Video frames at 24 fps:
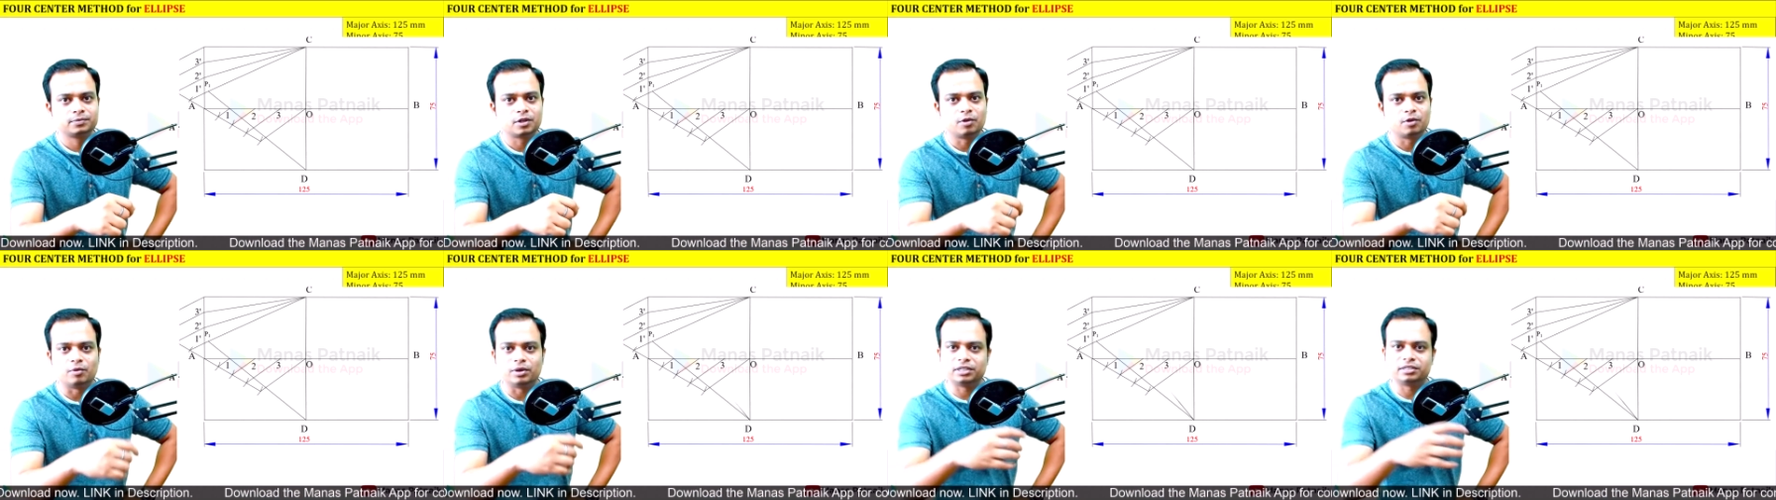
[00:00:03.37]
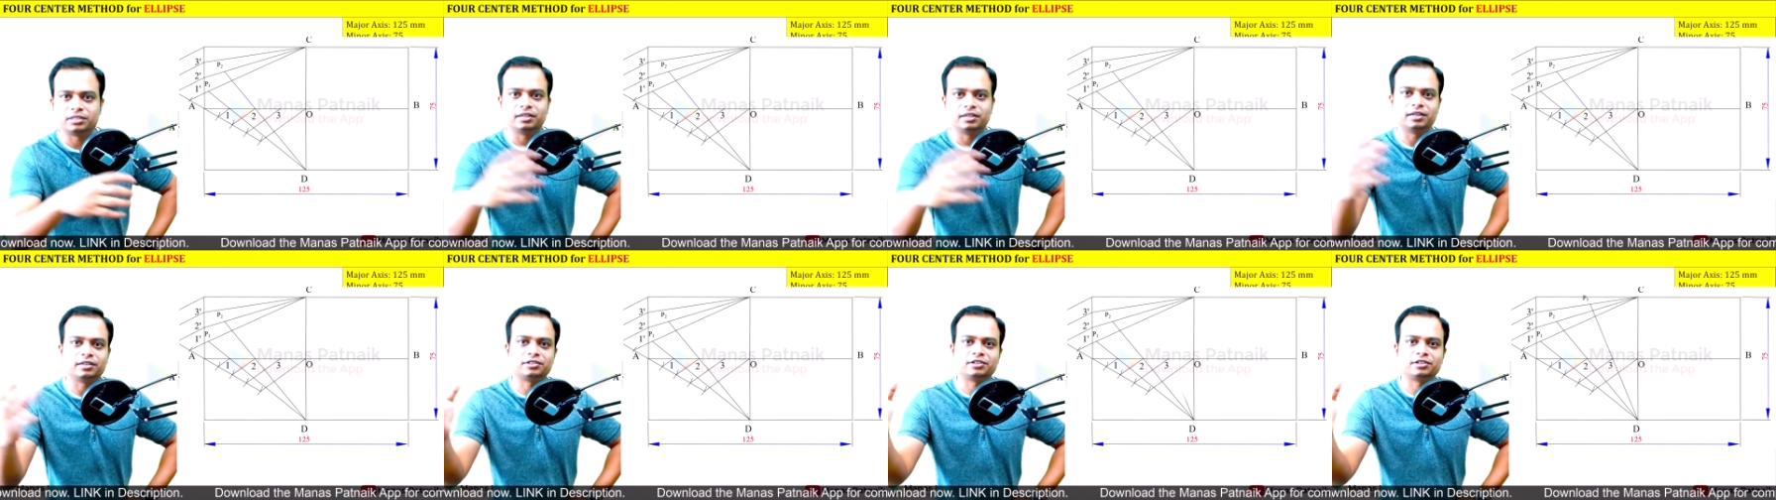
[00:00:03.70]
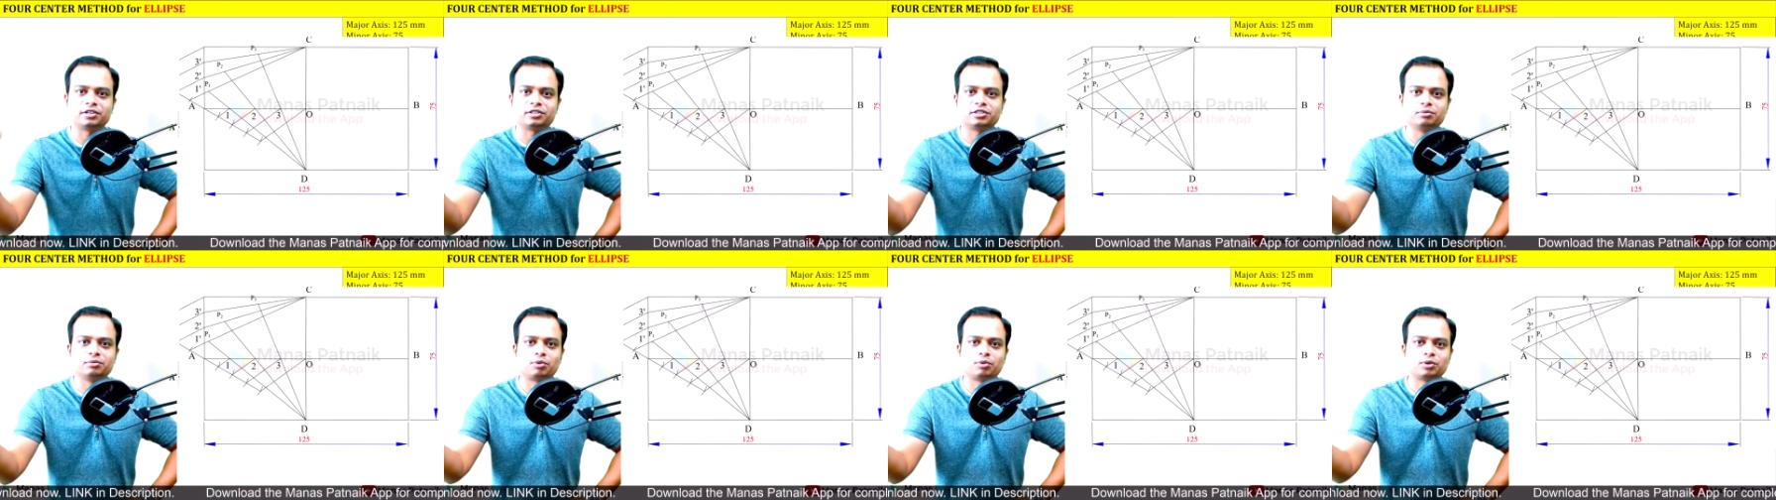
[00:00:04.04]
Once the
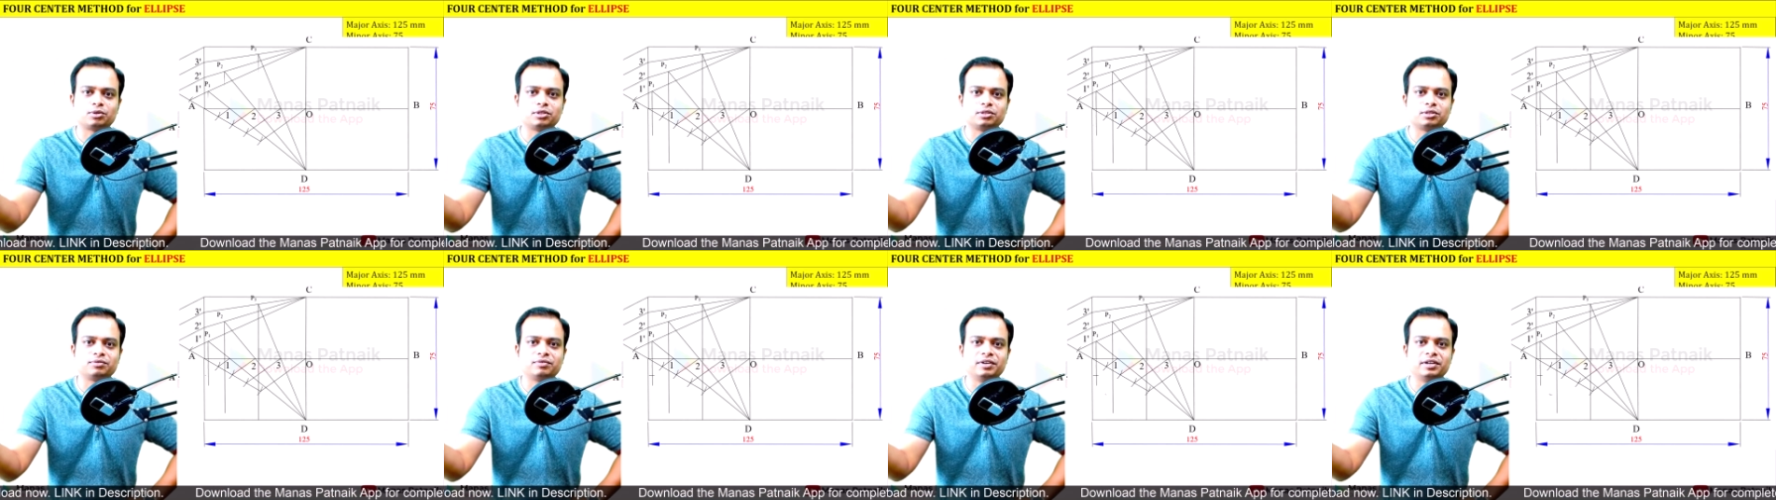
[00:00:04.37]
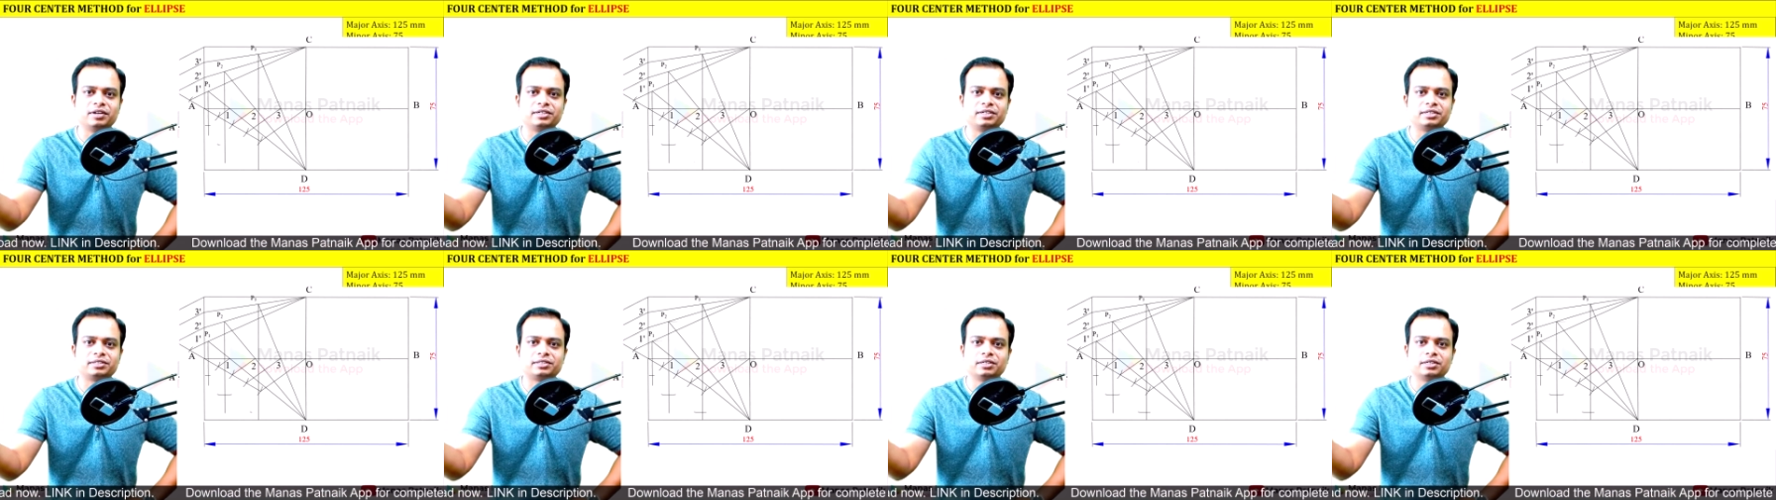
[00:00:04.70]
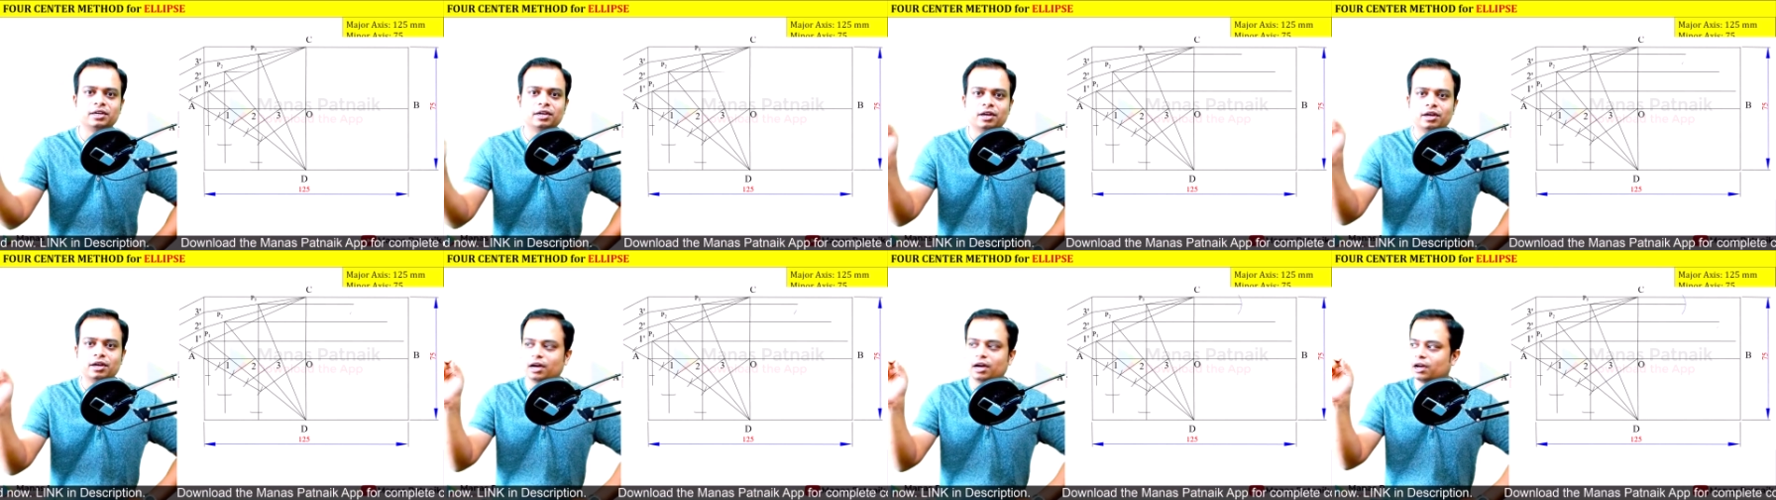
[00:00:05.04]
construction process finishes,
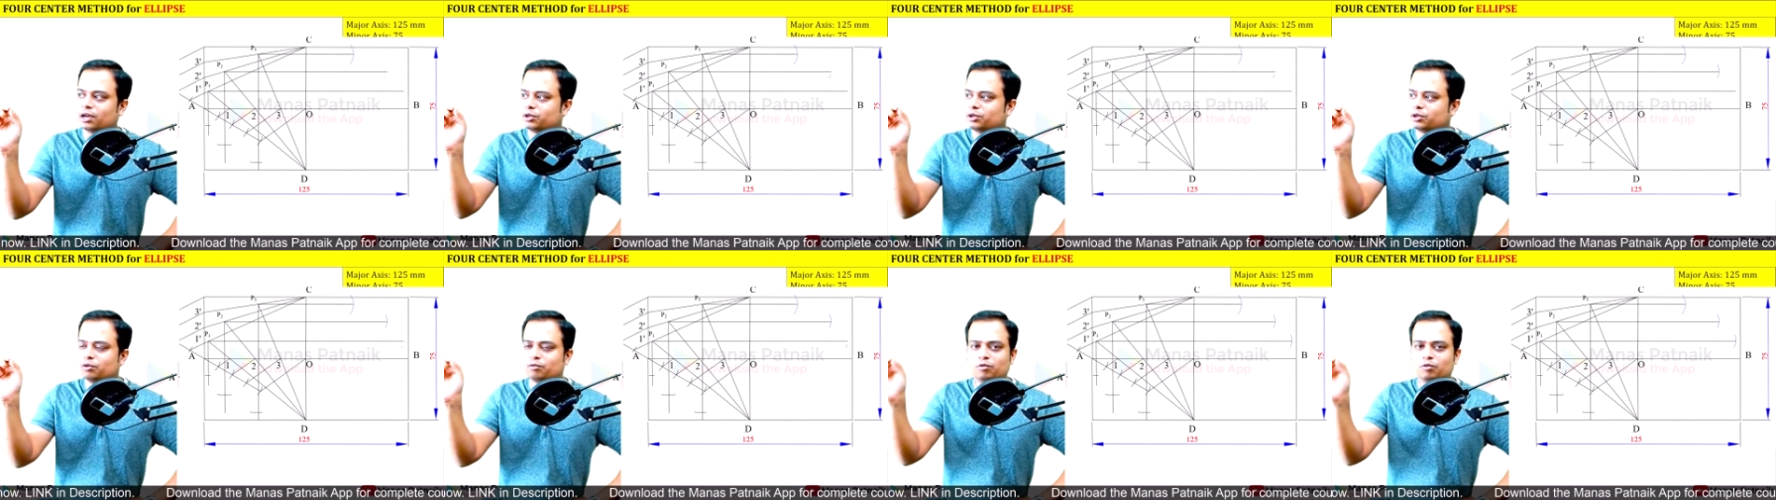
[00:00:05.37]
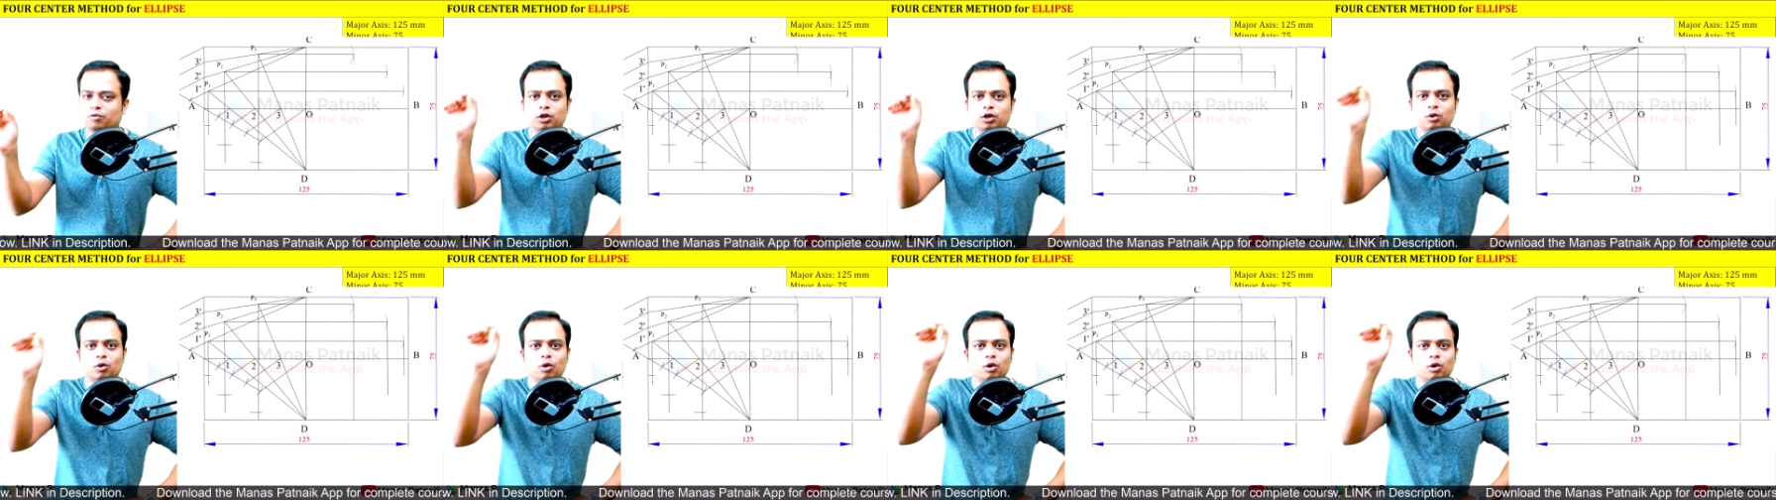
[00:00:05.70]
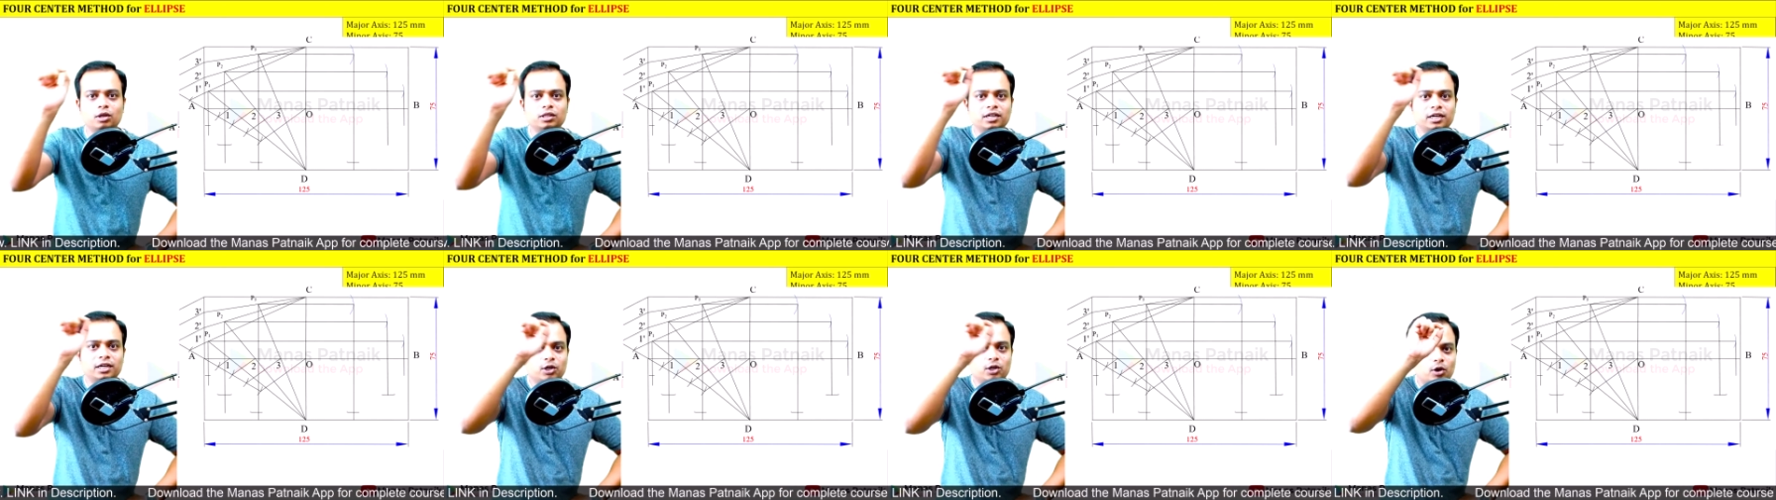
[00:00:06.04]
uh, you've got
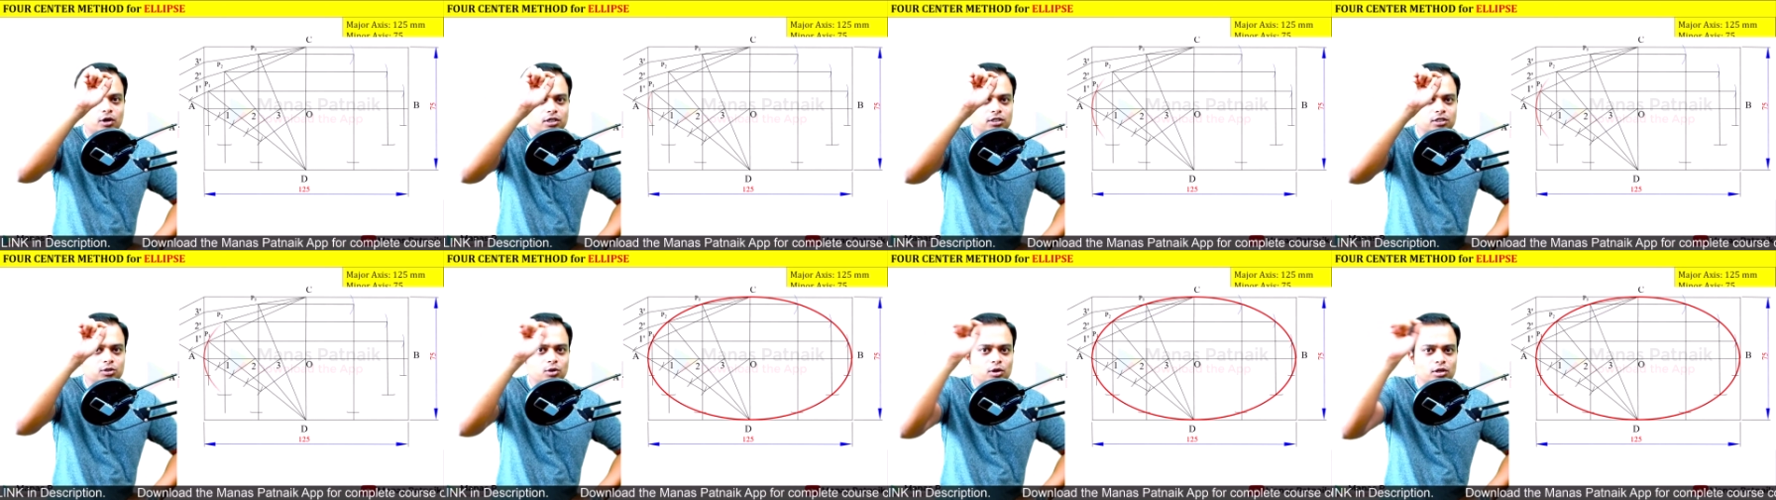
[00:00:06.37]
all the dots,